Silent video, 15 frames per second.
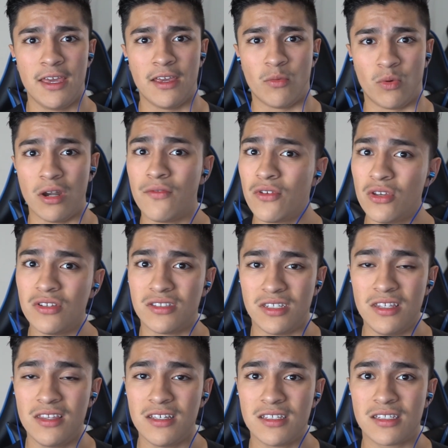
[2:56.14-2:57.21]
whenever you see
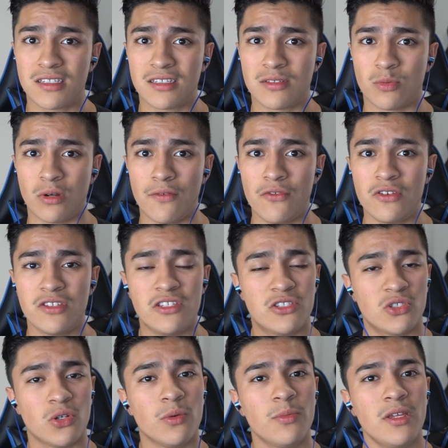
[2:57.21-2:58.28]
this, whenever you see
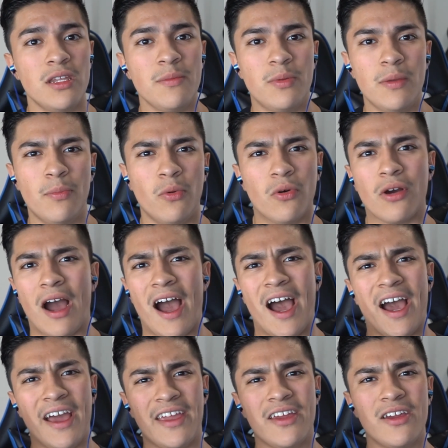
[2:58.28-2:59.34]
so many people
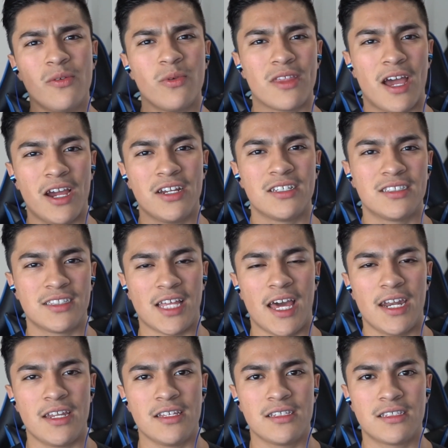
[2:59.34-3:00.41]
higher with higher
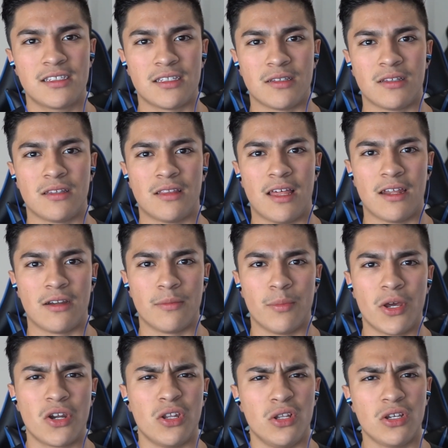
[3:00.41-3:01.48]
status that are
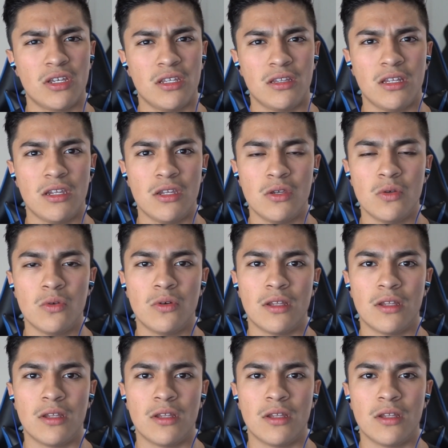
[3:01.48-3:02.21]
better looking than you